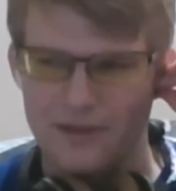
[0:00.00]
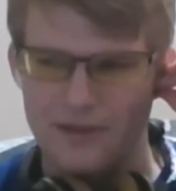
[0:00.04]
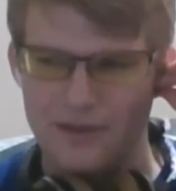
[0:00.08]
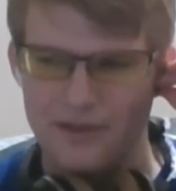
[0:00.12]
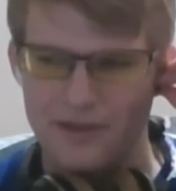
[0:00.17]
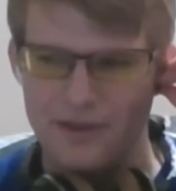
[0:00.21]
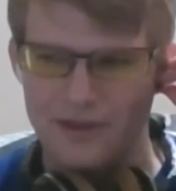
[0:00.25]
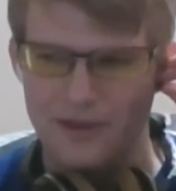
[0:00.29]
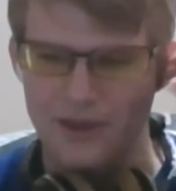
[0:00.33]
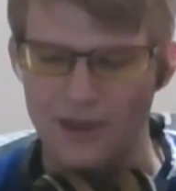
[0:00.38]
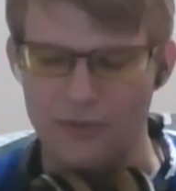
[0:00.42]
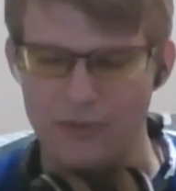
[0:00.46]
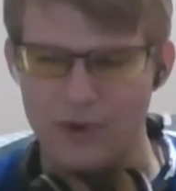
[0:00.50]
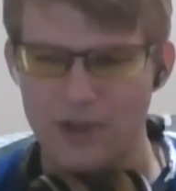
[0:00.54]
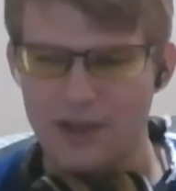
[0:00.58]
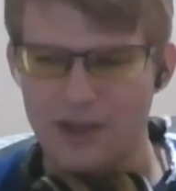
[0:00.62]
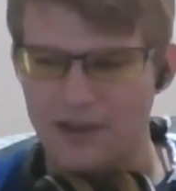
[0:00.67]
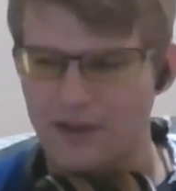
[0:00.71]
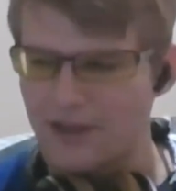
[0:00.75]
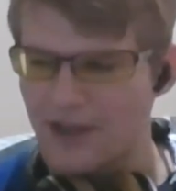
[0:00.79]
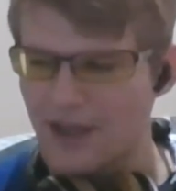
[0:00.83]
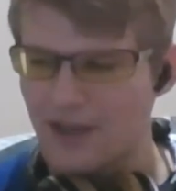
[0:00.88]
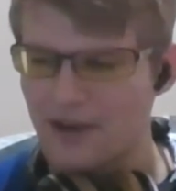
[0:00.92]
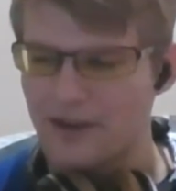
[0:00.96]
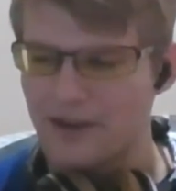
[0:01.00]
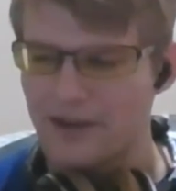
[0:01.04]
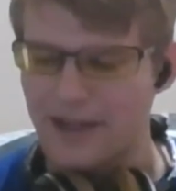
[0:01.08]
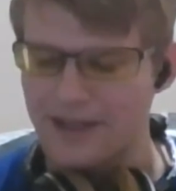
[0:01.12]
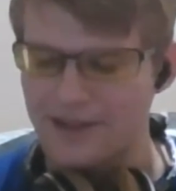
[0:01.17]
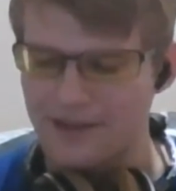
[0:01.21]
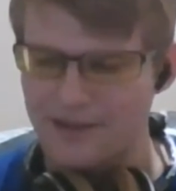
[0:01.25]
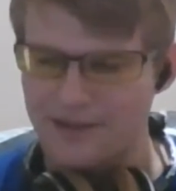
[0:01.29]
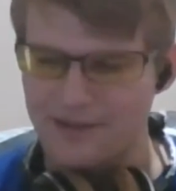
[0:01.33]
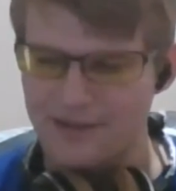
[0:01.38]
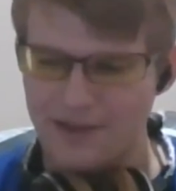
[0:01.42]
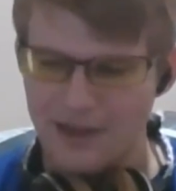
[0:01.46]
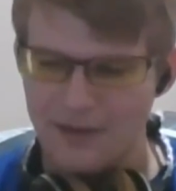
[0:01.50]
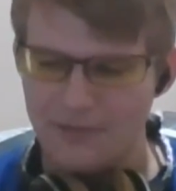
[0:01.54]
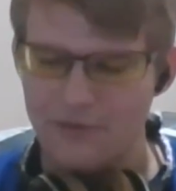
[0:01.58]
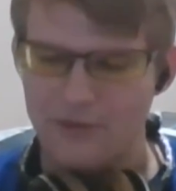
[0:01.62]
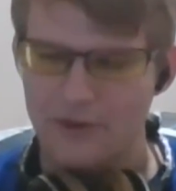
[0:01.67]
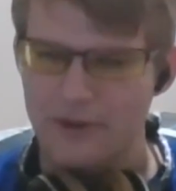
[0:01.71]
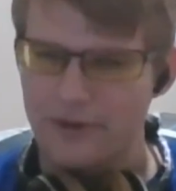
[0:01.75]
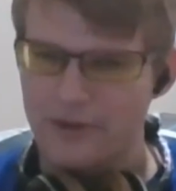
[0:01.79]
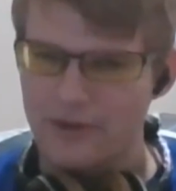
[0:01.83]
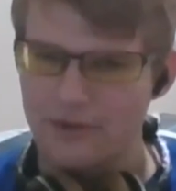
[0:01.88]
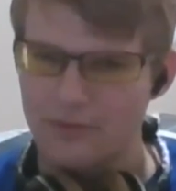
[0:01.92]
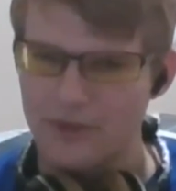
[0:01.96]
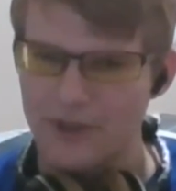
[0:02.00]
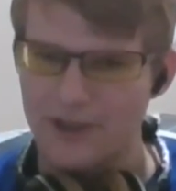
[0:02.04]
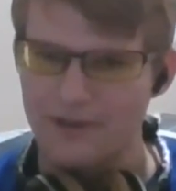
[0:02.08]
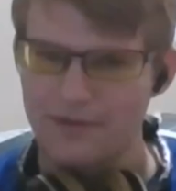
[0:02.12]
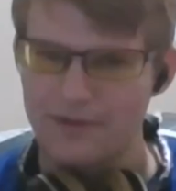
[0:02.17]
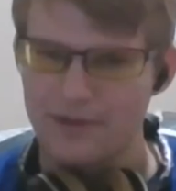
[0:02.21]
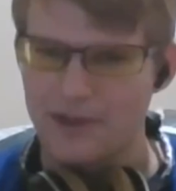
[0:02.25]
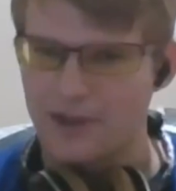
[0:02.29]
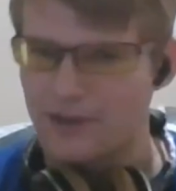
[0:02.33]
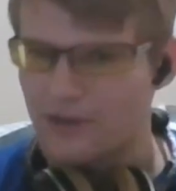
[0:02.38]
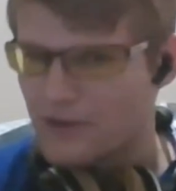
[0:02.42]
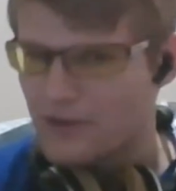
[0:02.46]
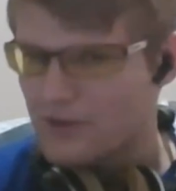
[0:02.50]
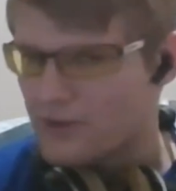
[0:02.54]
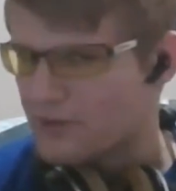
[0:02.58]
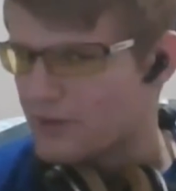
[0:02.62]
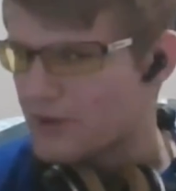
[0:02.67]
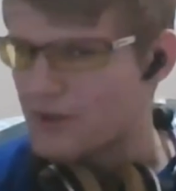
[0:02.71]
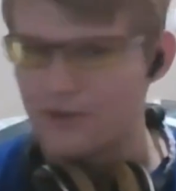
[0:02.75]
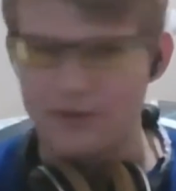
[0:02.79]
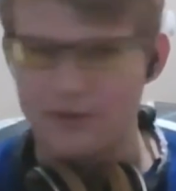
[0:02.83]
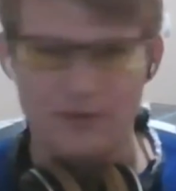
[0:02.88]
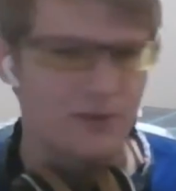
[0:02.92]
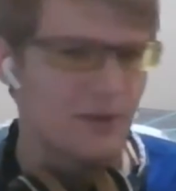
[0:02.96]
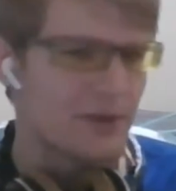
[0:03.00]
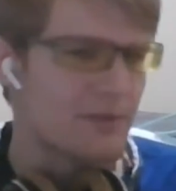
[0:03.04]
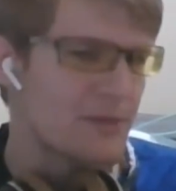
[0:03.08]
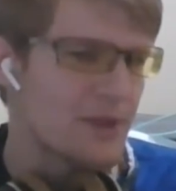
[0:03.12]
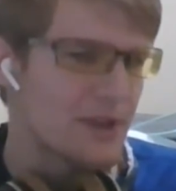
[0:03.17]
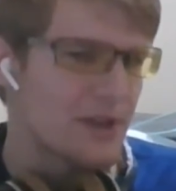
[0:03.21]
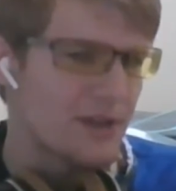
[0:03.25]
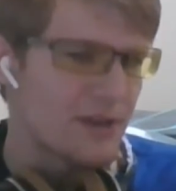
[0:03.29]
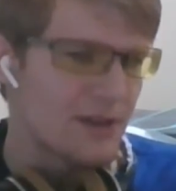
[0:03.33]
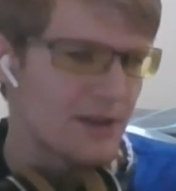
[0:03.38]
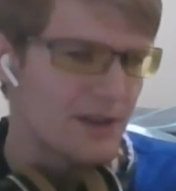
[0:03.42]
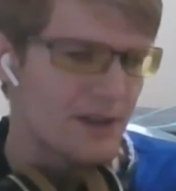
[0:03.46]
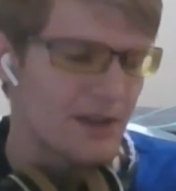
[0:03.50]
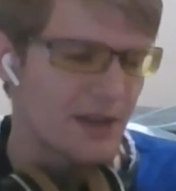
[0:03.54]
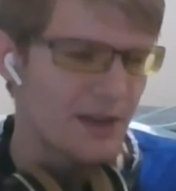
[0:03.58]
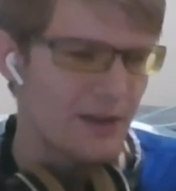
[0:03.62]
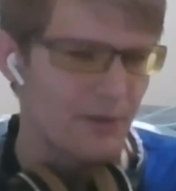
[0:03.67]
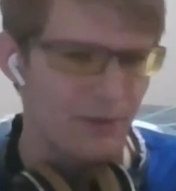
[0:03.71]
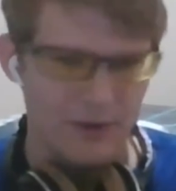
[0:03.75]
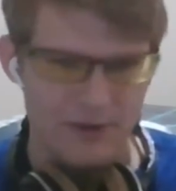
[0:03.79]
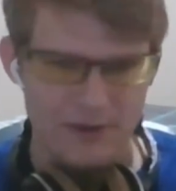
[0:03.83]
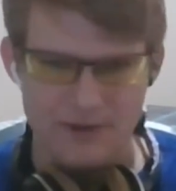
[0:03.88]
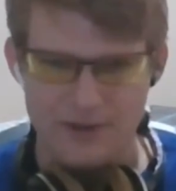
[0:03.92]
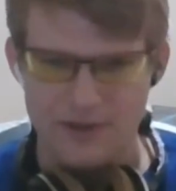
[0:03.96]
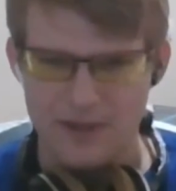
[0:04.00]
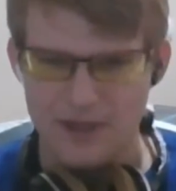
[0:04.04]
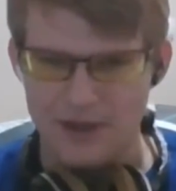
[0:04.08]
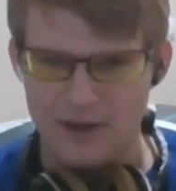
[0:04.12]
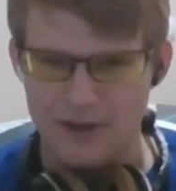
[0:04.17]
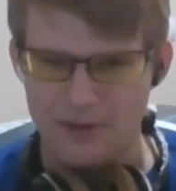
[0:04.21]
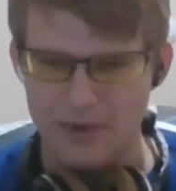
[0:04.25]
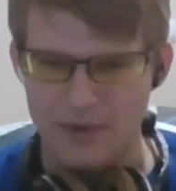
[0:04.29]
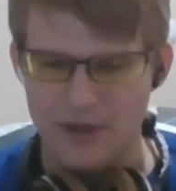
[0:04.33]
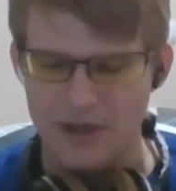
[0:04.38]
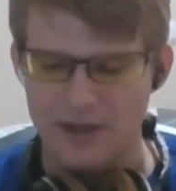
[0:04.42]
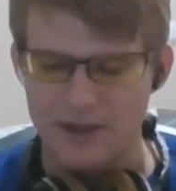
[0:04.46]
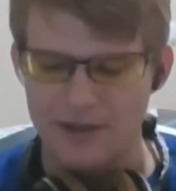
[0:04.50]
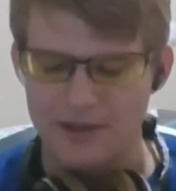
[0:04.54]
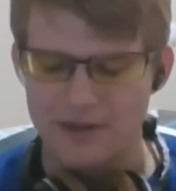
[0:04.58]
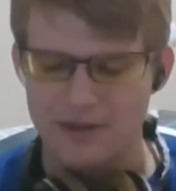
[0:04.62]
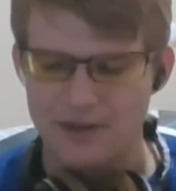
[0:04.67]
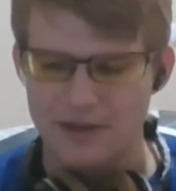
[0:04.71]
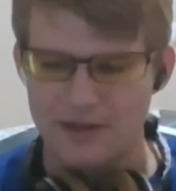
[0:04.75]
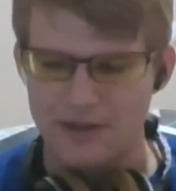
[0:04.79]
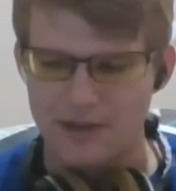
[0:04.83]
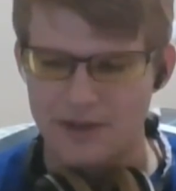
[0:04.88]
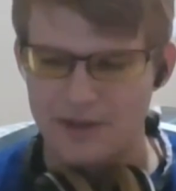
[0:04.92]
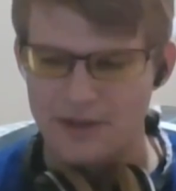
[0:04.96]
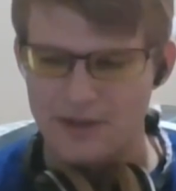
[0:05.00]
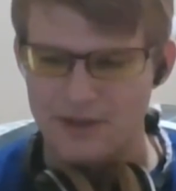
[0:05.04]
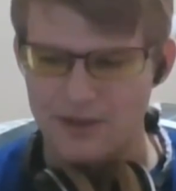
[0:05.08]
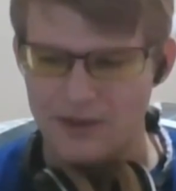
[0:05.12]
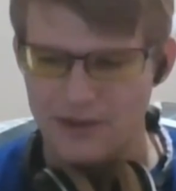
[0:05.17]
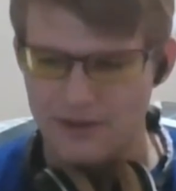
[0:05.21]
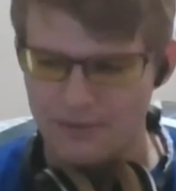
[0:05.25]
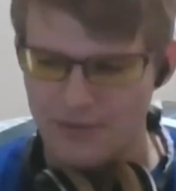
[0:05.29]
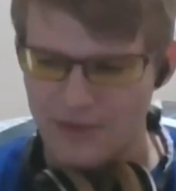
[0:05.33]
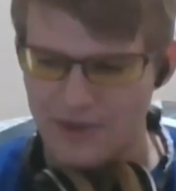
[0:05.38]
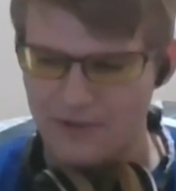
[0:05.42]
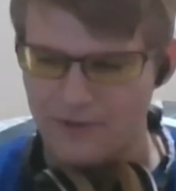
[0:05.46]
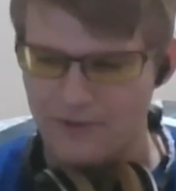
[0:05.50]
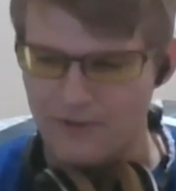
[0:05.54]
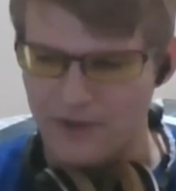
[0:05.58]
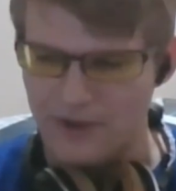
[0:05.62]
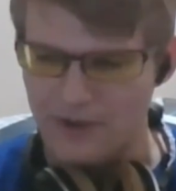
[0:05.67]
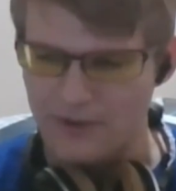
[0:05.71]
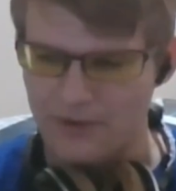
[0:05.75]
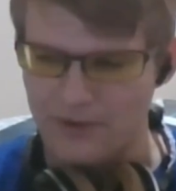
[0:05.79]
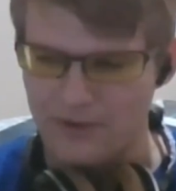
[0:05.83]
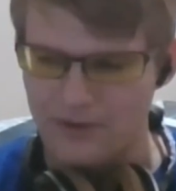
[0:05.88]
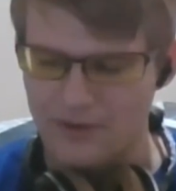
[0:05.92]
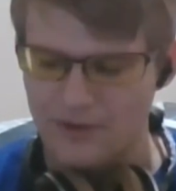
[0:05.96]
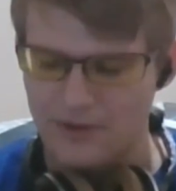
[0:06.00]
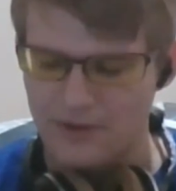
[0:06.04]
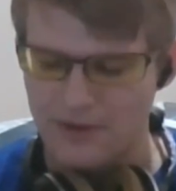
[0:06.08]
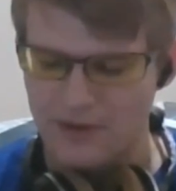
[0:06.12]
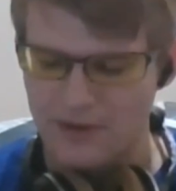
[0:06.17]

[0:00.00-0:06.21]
They at the same volume level. I just switched from the A1 to the AirPod on my phone.